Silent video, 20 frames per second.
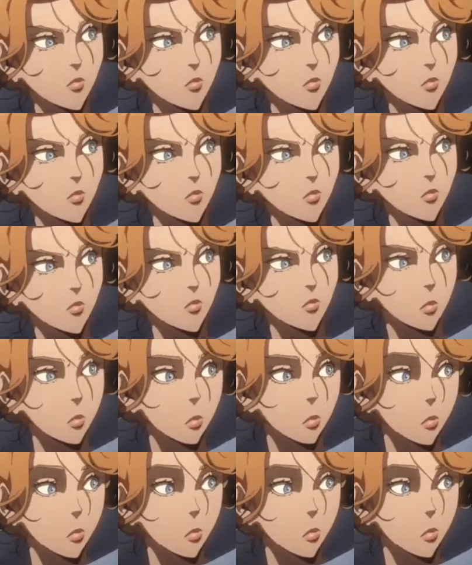Oh, please.
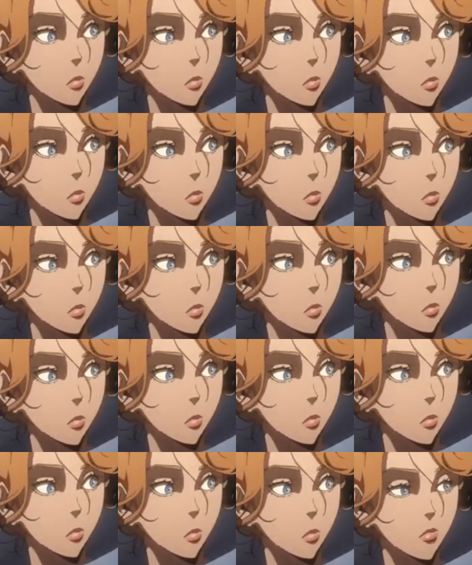We're not
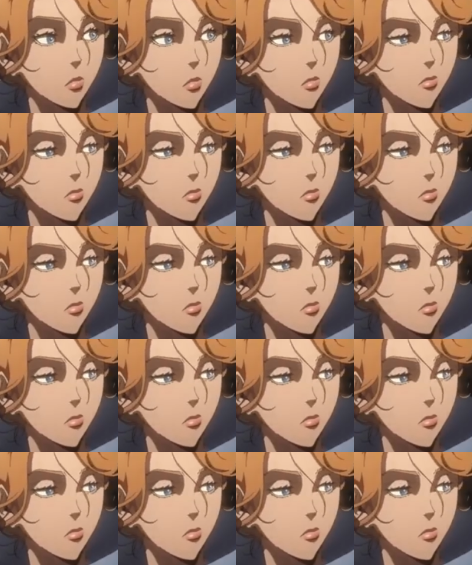children.